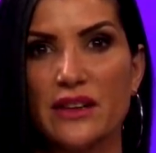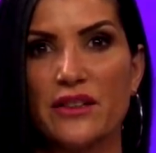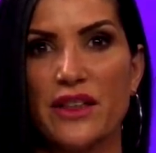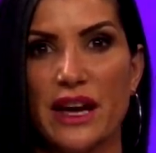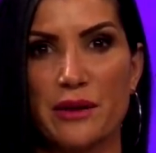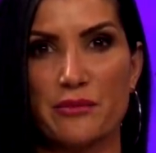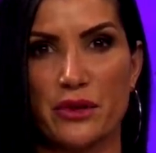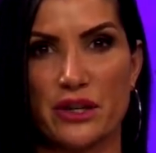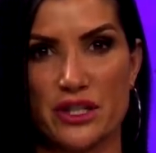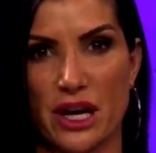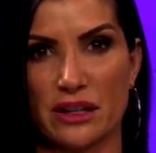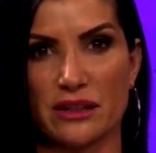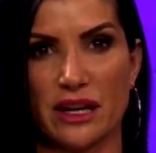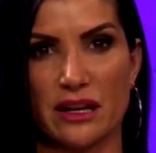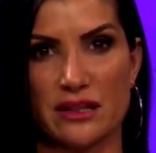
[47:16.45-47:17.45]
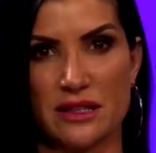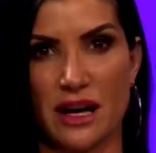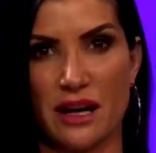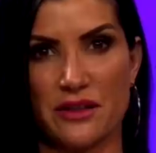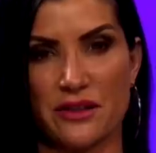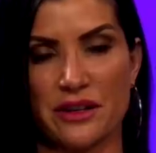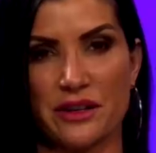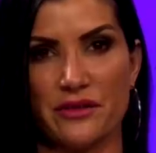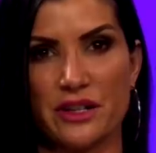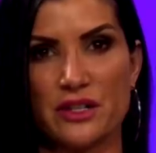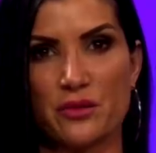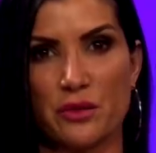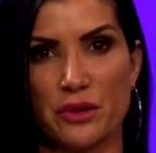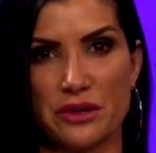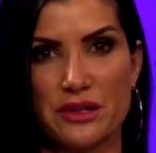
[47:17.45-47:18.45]
they project that onto other
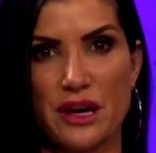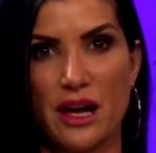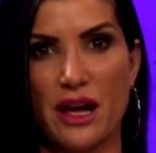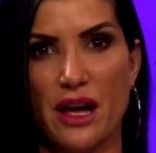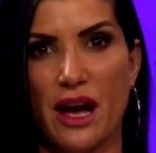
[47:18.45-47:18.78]
individuals.